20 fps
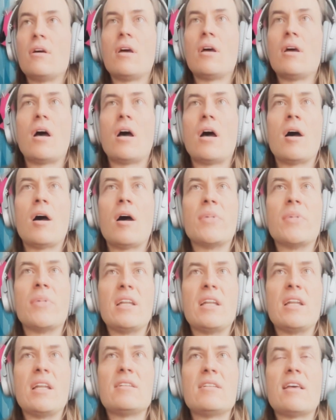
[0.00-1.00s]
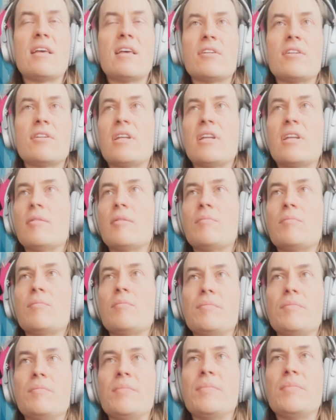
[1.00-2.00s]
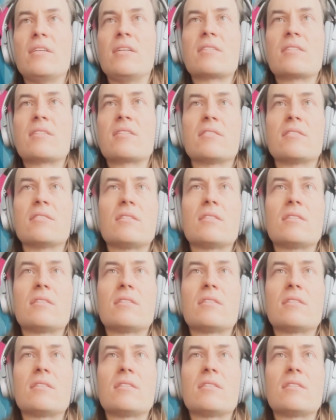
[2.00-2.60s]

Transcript: But it is definitely being discussed.